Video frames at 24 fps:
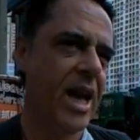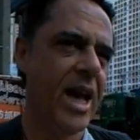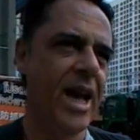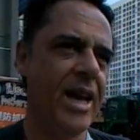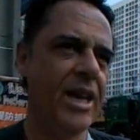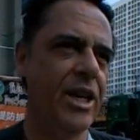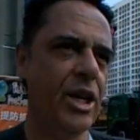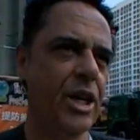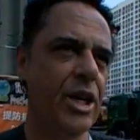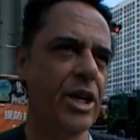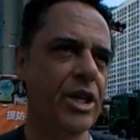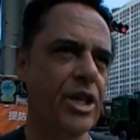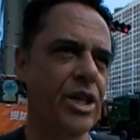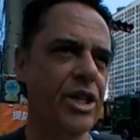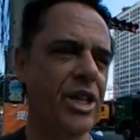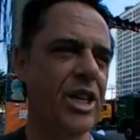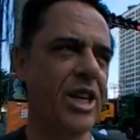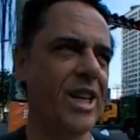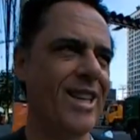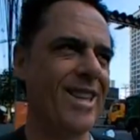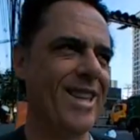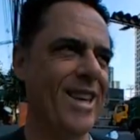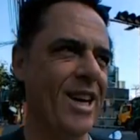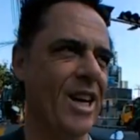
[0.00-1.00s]
And you can
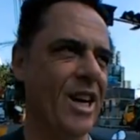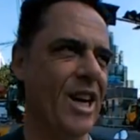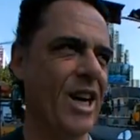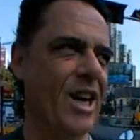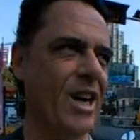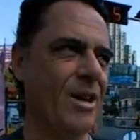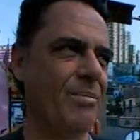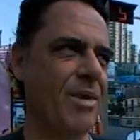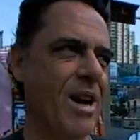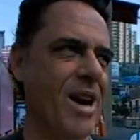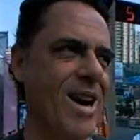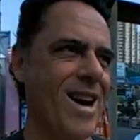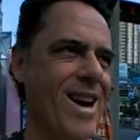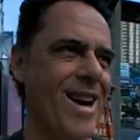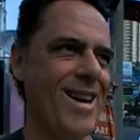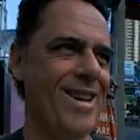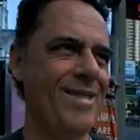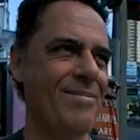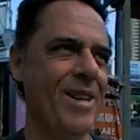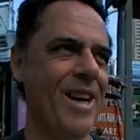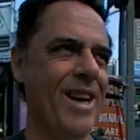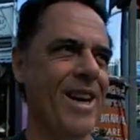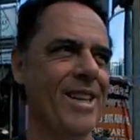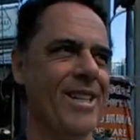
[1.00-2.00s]
see it there
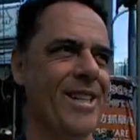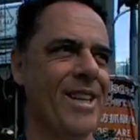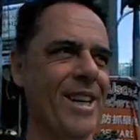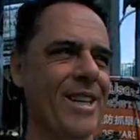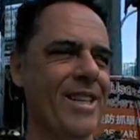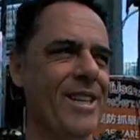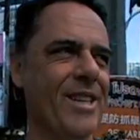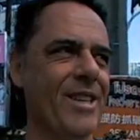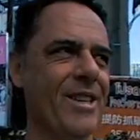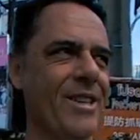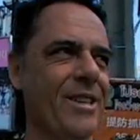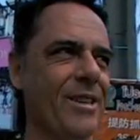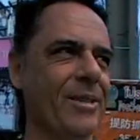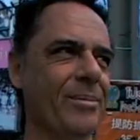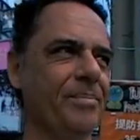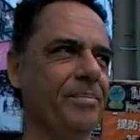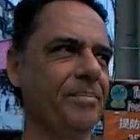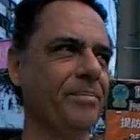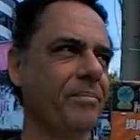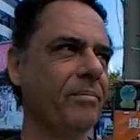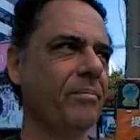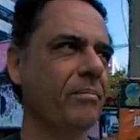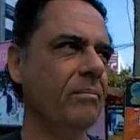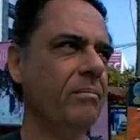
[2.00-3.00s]
behind me as I turn.
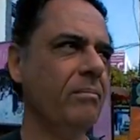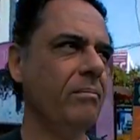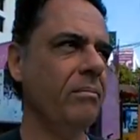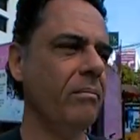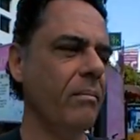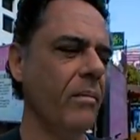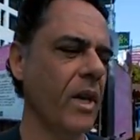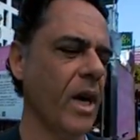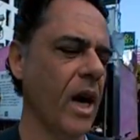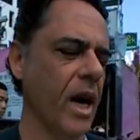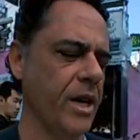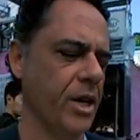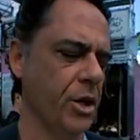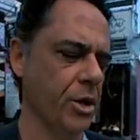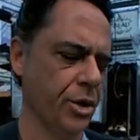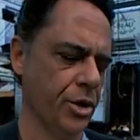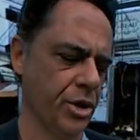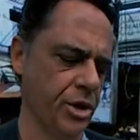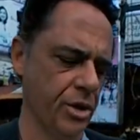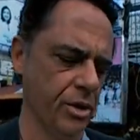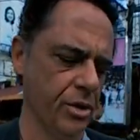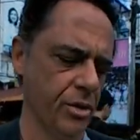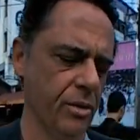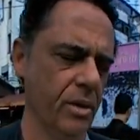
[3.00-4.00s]
I
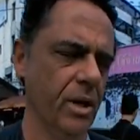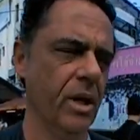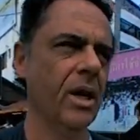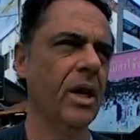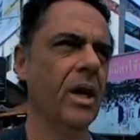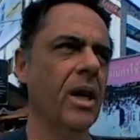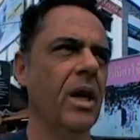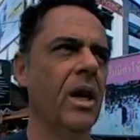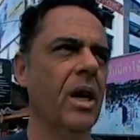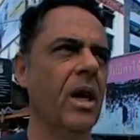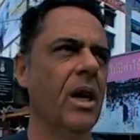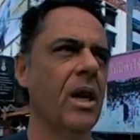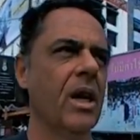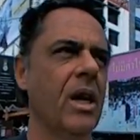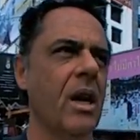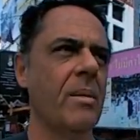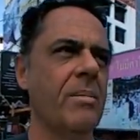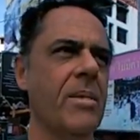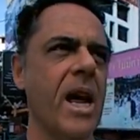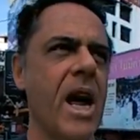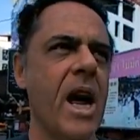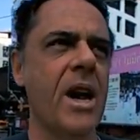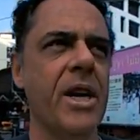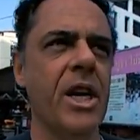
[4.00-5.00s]
used to
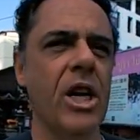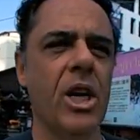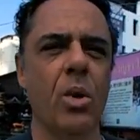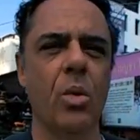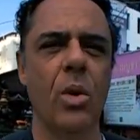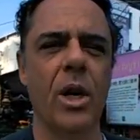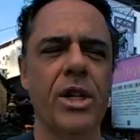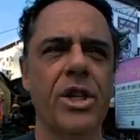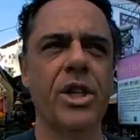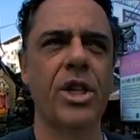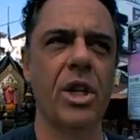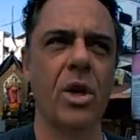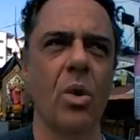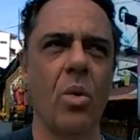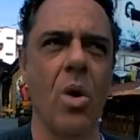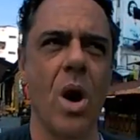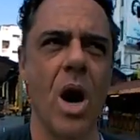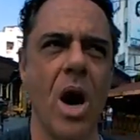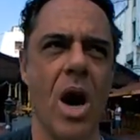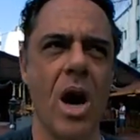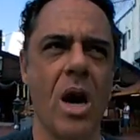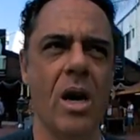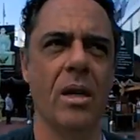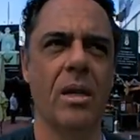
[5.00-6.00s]
come down here once in a
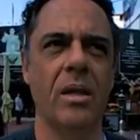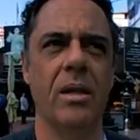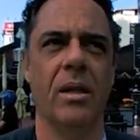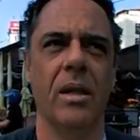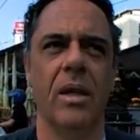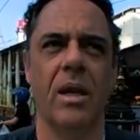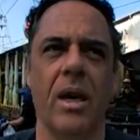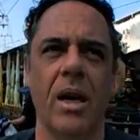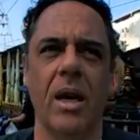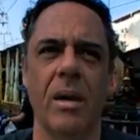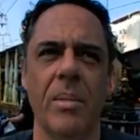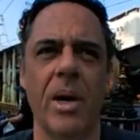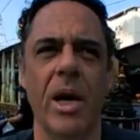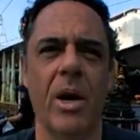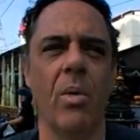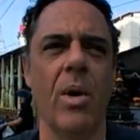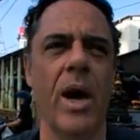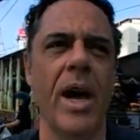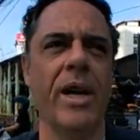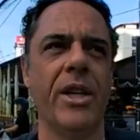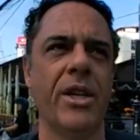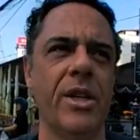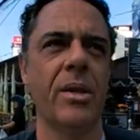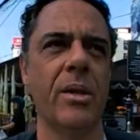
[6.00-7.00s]
while on my
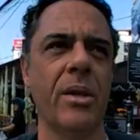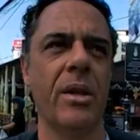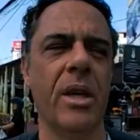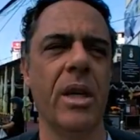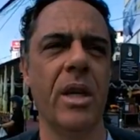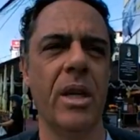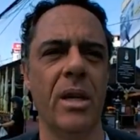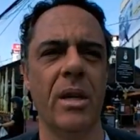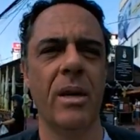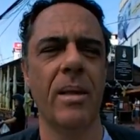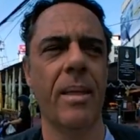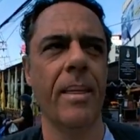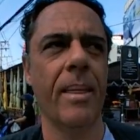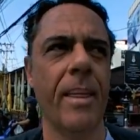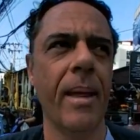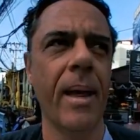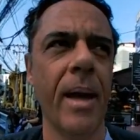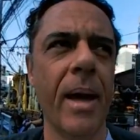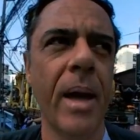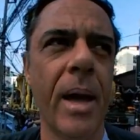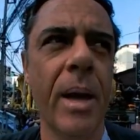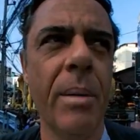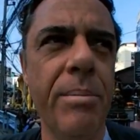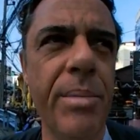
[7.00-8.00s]
way to the
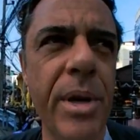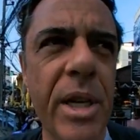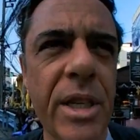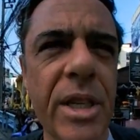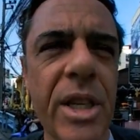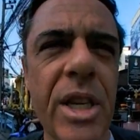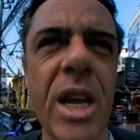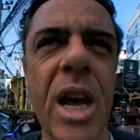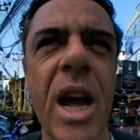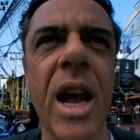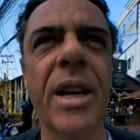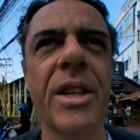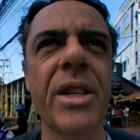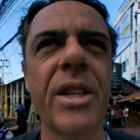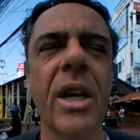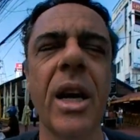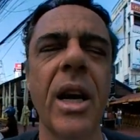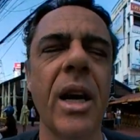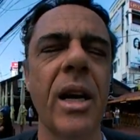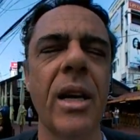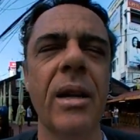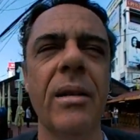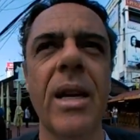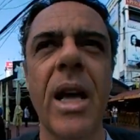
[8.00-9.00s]

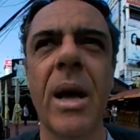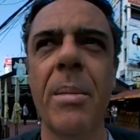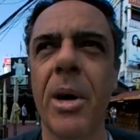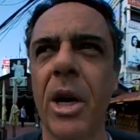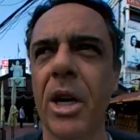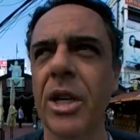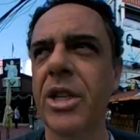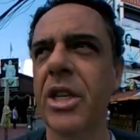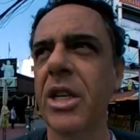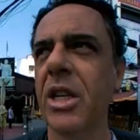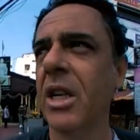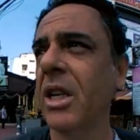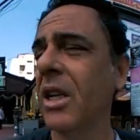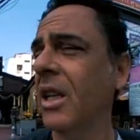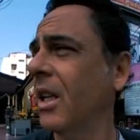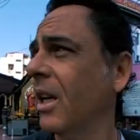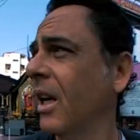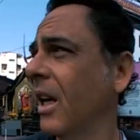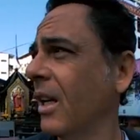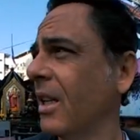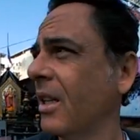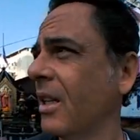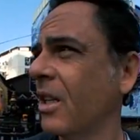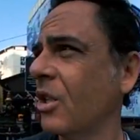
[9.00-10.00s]
MRT,
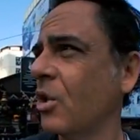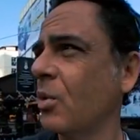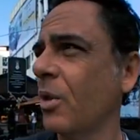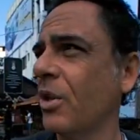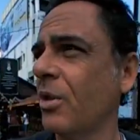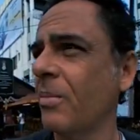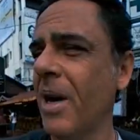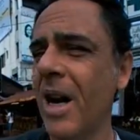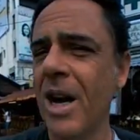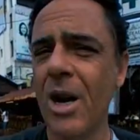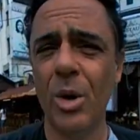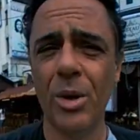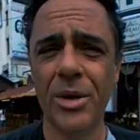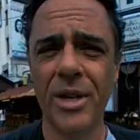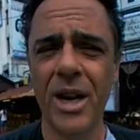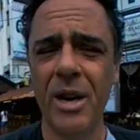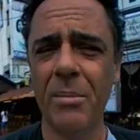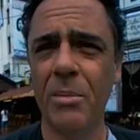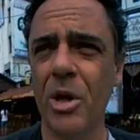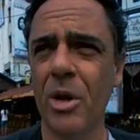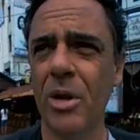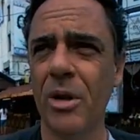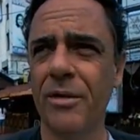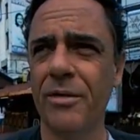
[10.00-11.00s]
and this was my old
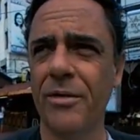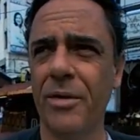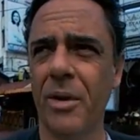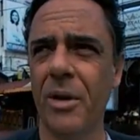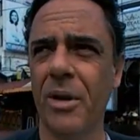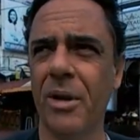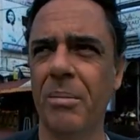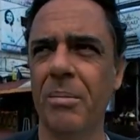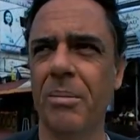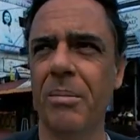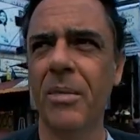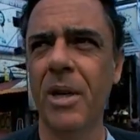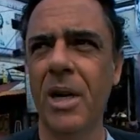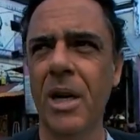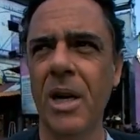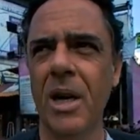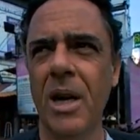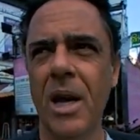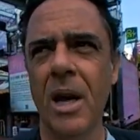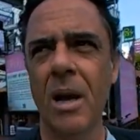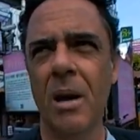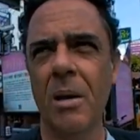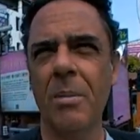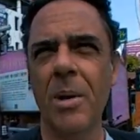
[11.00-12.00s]
neighborhood for
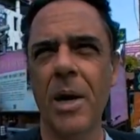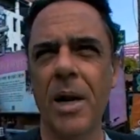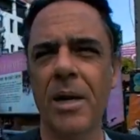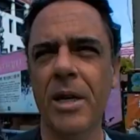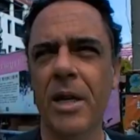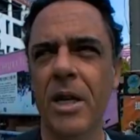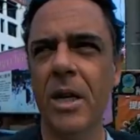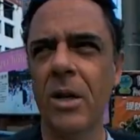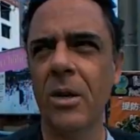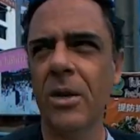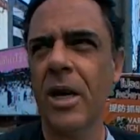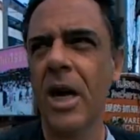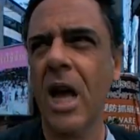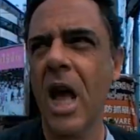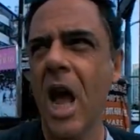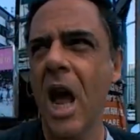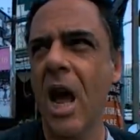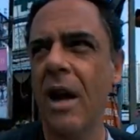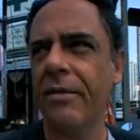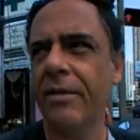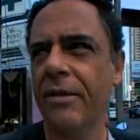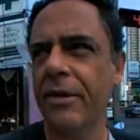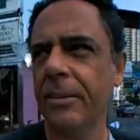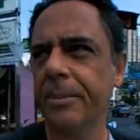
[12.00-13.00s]
about a year and a
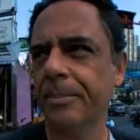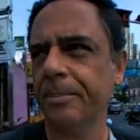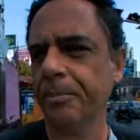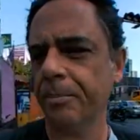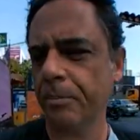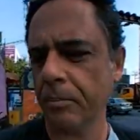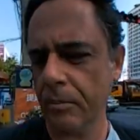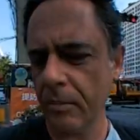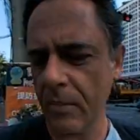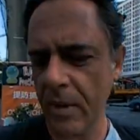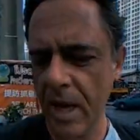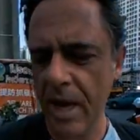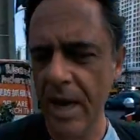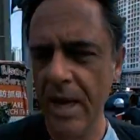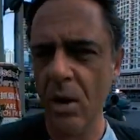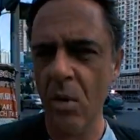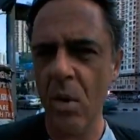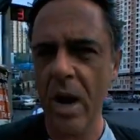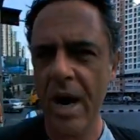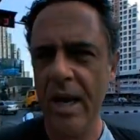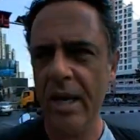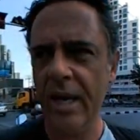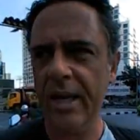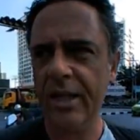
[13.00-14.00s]
half.
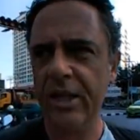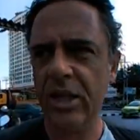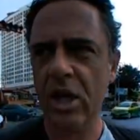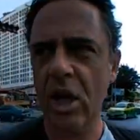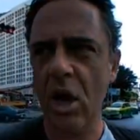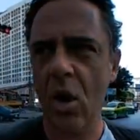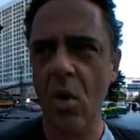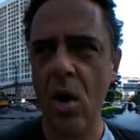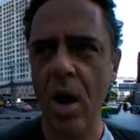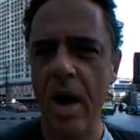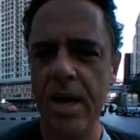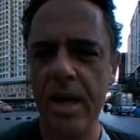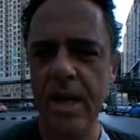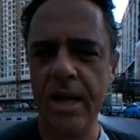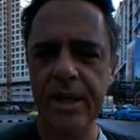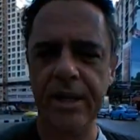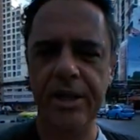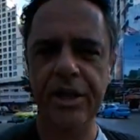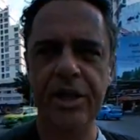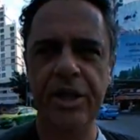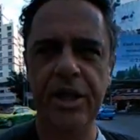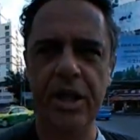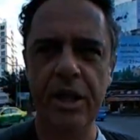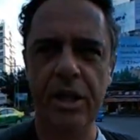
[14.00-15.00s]
Anyway, let's go on in
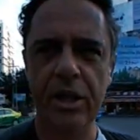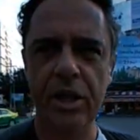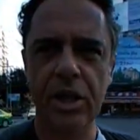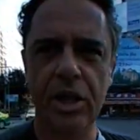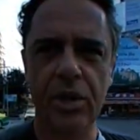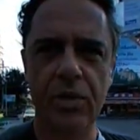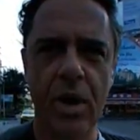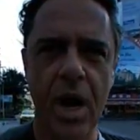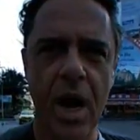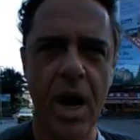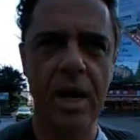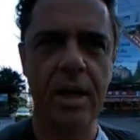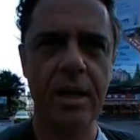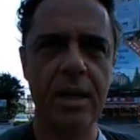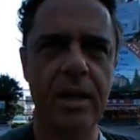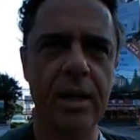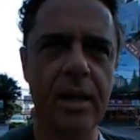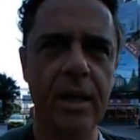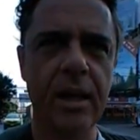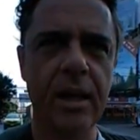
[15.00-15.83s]
and see the shrine.